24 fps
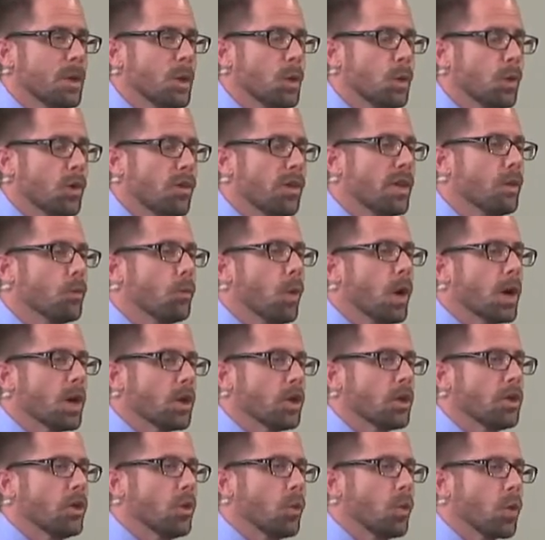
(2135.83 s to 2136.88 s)
well, then what
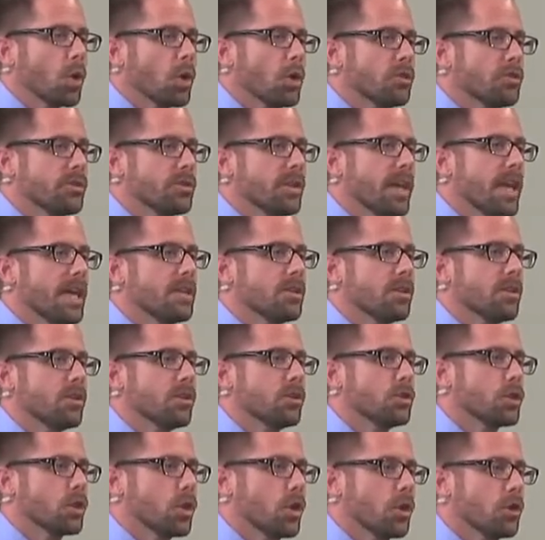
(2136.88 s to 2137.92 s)
could the world say to the
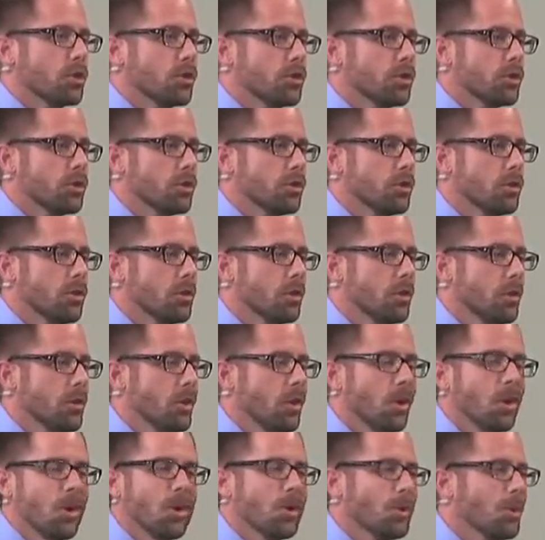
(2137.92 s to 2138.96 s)
church?
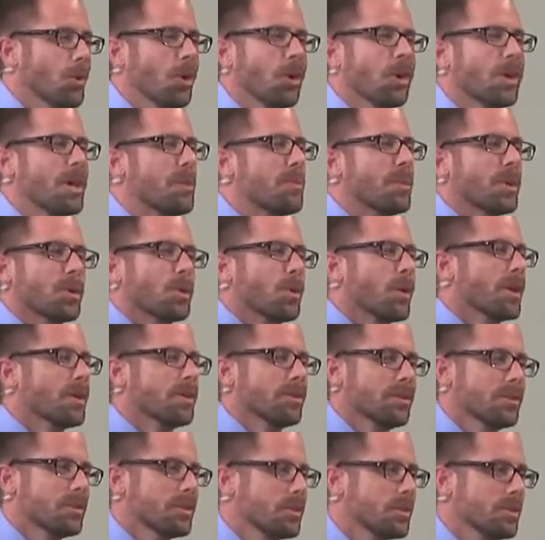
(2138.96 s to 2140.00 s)
Well, you're all
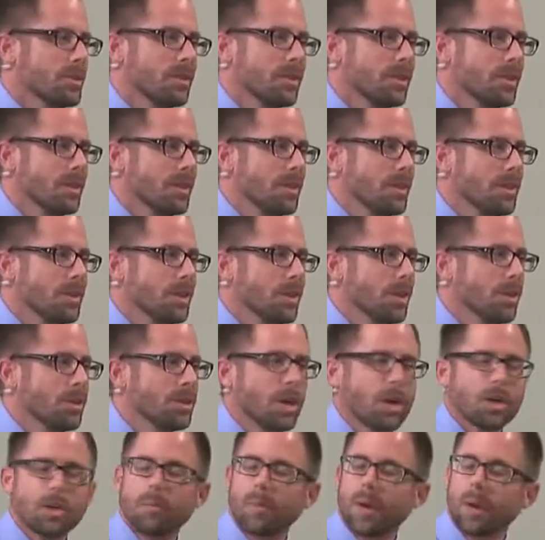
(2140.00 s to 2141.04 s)
hypocrites. You
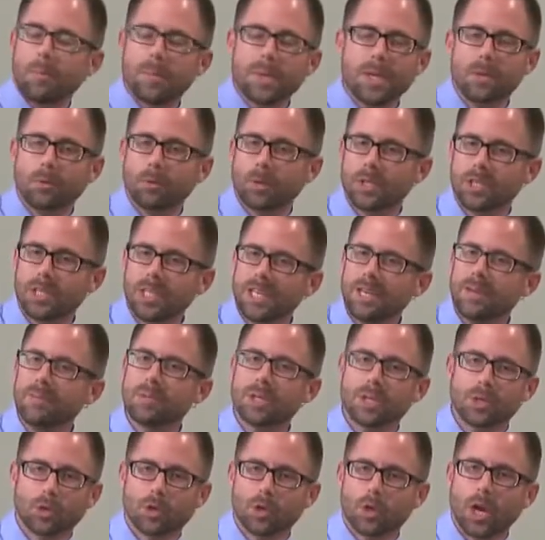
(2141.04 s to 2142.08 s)
talk about being redeemed
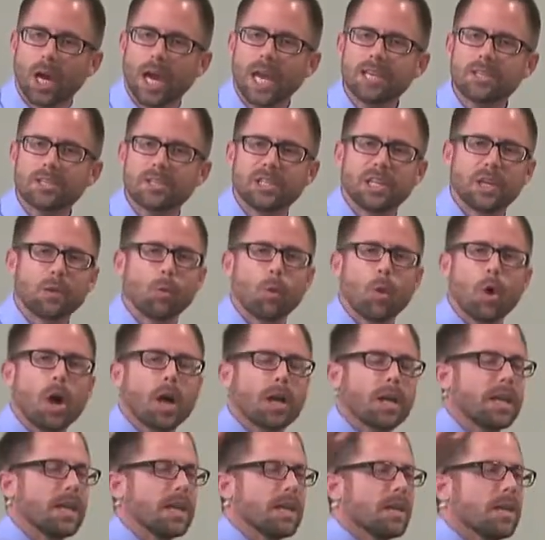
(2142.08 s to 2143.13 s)
in Christ and
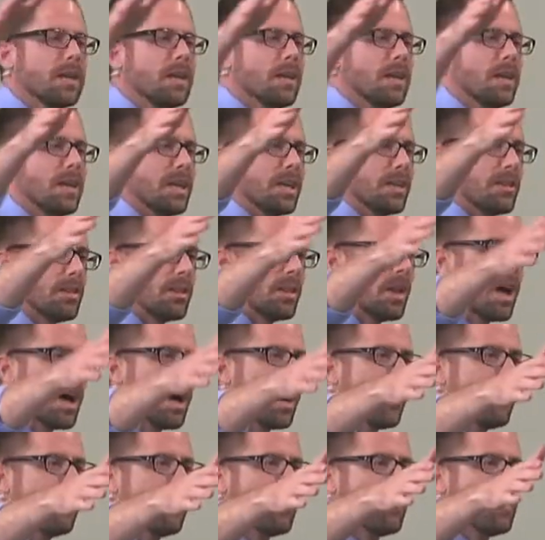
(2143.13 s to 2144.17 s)
walking in
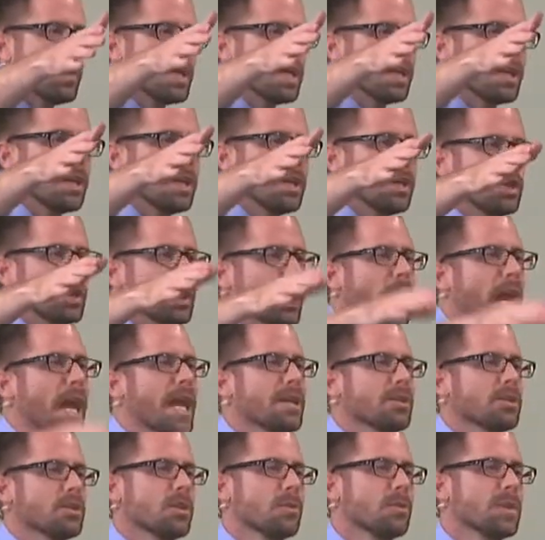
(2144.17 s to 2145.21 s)
love and being
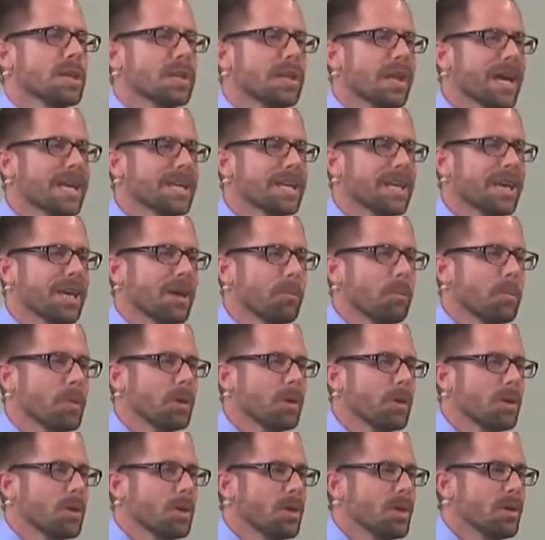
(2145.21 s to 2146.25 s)
changed to be like him,
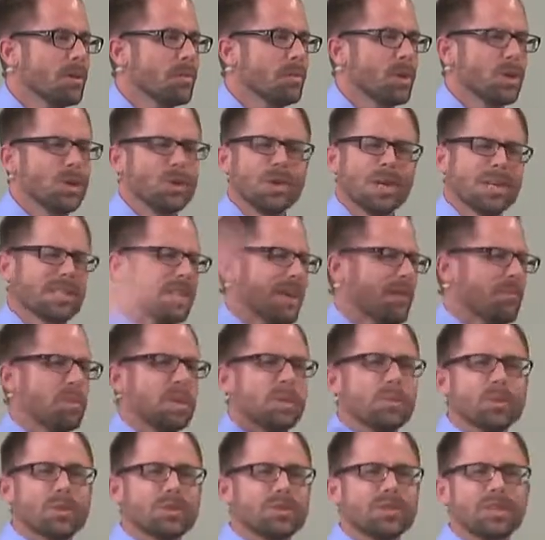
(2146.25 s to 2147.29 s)
but you guys have
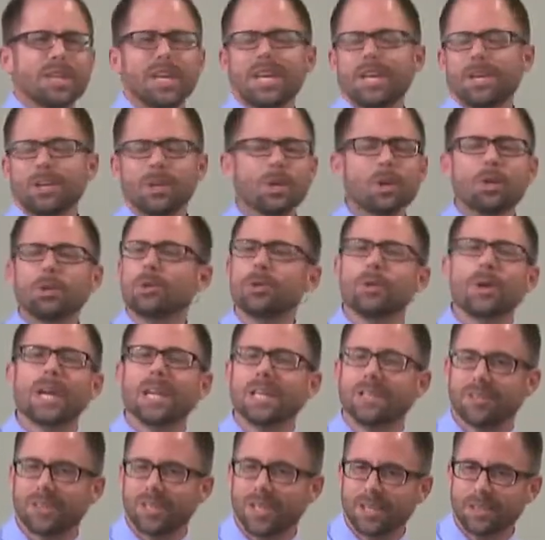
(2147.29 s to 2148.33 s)
people sin and you don't do
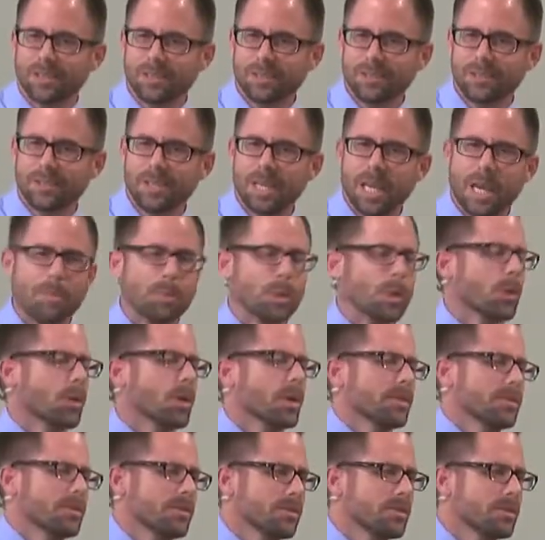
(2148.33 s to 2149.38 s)
anything.
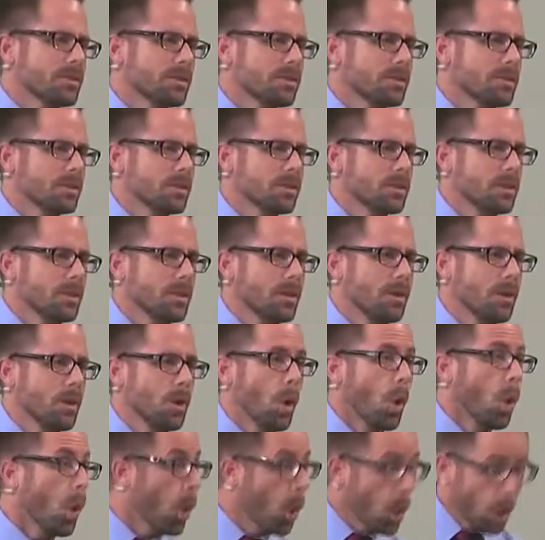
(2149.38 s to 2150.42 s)
Hypocrites.
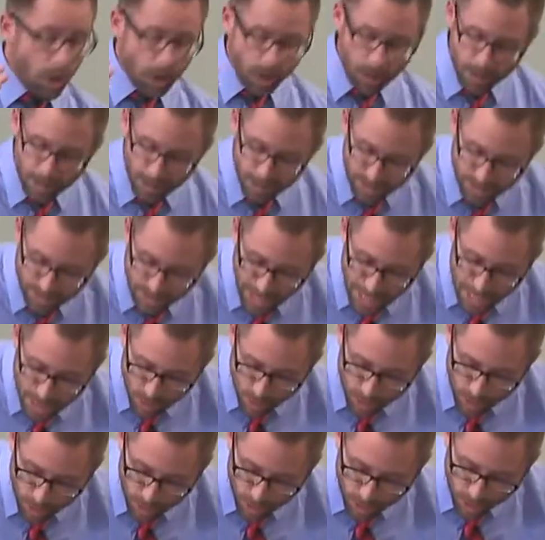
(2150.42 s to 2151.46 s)
Or Satan
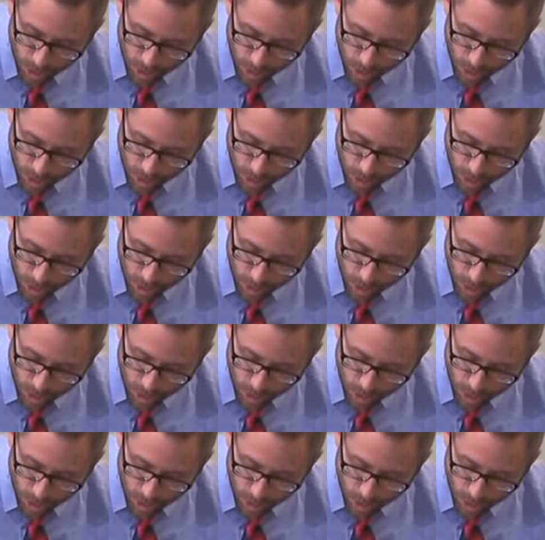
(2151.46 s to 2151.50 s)
could,